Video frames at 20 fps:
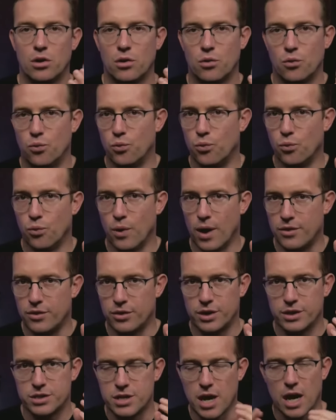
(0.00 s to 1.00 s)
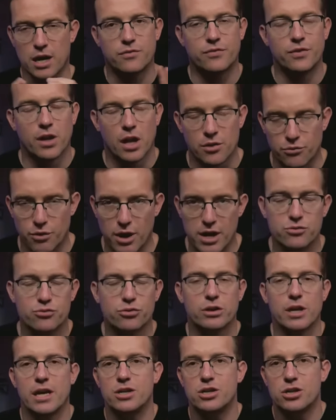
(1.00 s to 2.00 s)
whether it's Dr. Phil on race
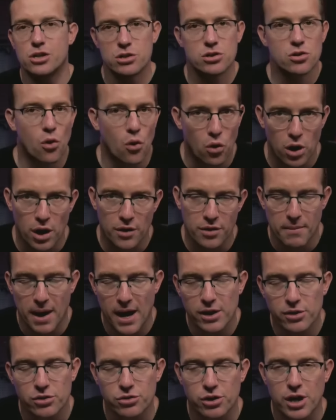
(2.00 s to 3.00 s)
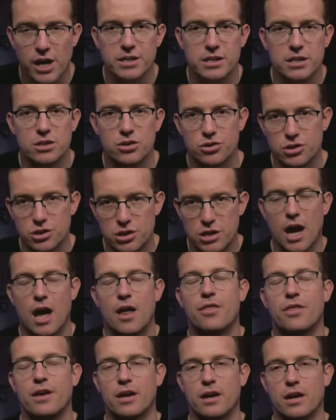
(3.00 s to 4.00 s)
relations or on the migrant crisis, there's
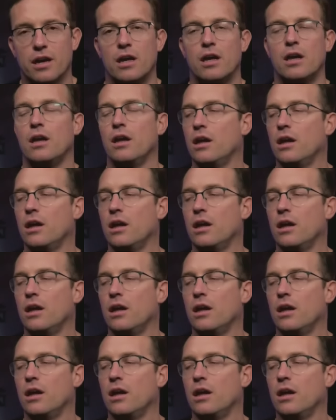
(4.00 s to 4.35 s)
nothing